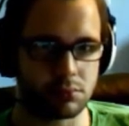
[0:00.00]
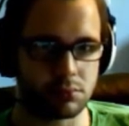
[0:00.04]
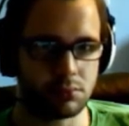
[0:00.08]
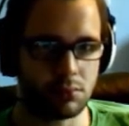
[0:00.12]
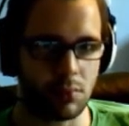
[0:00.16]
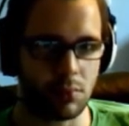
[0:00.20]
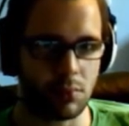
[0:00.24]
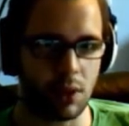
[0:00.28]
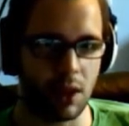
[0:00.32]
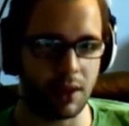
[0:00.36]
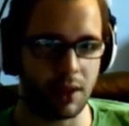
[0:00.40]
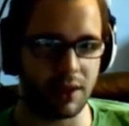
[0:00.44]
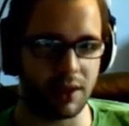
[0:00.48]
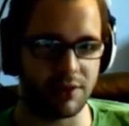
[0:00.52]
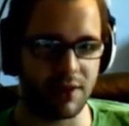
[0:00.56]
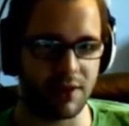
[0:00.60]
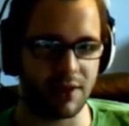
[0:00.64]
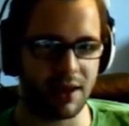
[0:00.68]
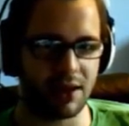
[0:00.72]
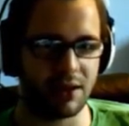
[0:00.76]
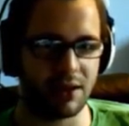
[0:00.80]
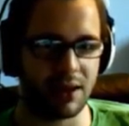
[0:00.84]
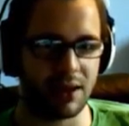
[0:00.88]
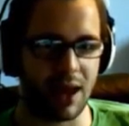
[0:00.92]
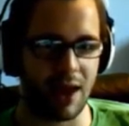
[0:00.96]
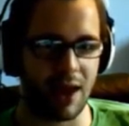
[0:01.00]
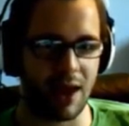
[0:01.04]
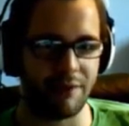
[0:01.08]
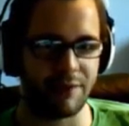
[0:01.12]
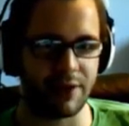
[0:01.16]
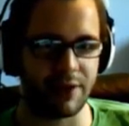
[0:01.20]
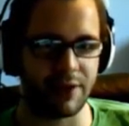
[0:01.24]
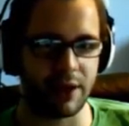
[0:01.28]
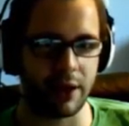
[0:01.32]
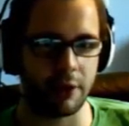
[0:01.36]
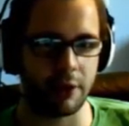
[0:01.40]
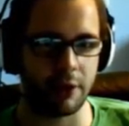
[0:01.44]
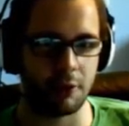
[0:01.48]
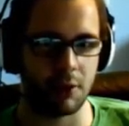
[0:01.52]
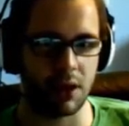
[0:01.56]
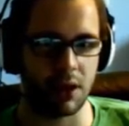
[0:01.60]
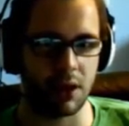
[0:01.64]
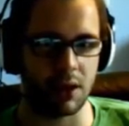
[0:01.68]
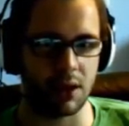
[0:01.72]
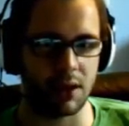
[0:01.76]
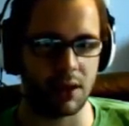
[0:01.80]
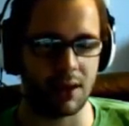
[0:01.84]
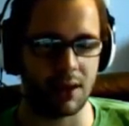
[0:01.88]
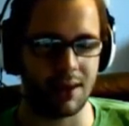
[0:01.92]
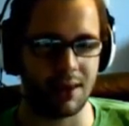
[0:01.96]
I guess I got a cafeteria
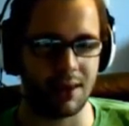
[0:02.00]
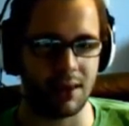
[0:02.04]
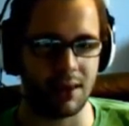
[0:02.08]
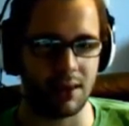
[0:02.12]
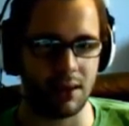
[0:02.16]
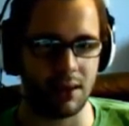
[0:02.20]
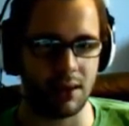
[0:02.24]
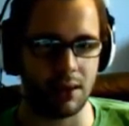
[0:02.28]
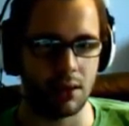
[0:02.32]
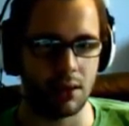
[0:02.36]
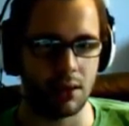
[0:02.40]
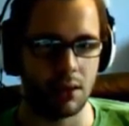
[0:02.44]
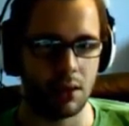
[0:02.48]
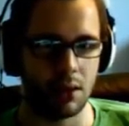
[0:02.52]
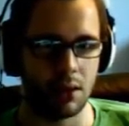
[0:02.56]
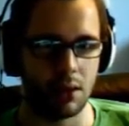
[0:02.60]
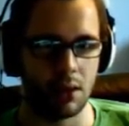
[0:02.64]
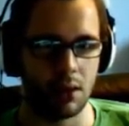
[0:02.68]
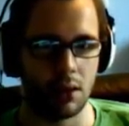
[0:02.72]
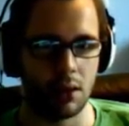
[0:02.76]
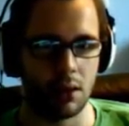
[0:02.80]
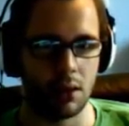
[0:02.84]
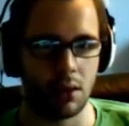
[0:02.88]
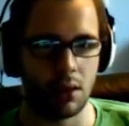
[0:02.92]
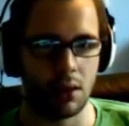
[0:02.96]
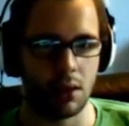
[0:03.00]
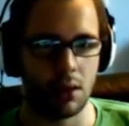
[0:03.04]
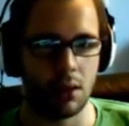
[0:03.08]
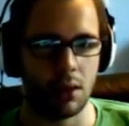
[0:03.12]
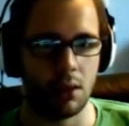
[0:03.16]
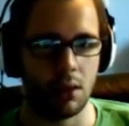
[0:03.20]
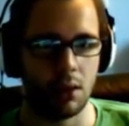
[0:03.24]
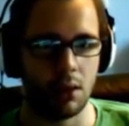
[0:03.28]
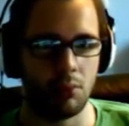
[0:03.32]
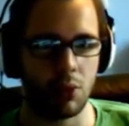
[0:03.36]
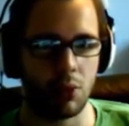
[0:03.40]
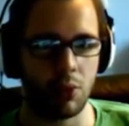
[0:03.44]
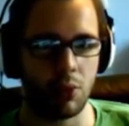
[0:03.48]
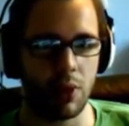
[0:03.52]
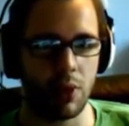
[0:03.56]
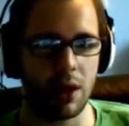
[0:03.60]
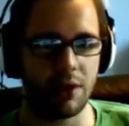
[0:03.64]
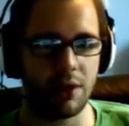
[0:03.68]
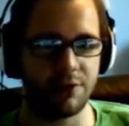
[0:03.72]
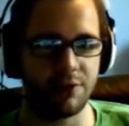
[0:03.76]
key. But where's the